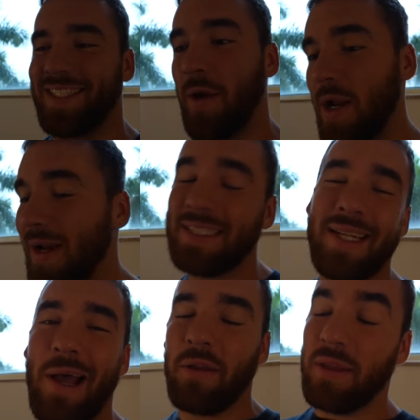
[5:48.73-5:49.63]
So I know I
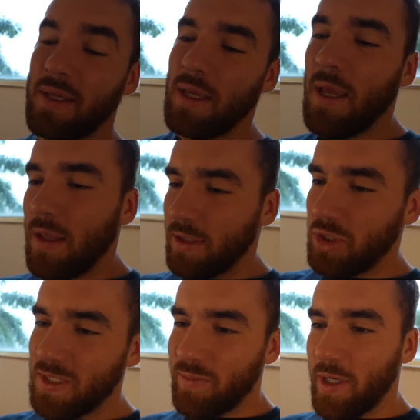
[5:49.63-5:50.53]
said healthy, the
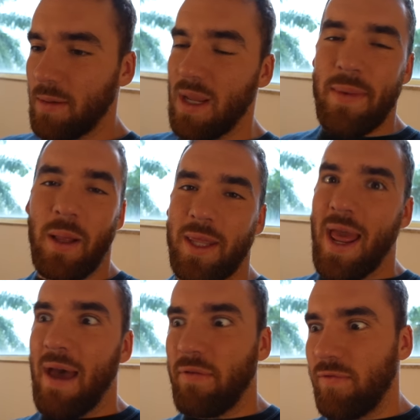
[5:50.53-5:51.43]
cheeseburger, maybe I'll eat
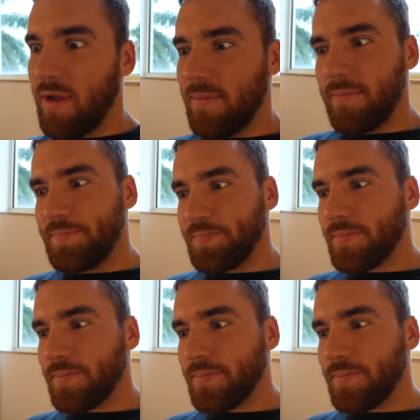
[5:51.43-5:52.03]
half of it.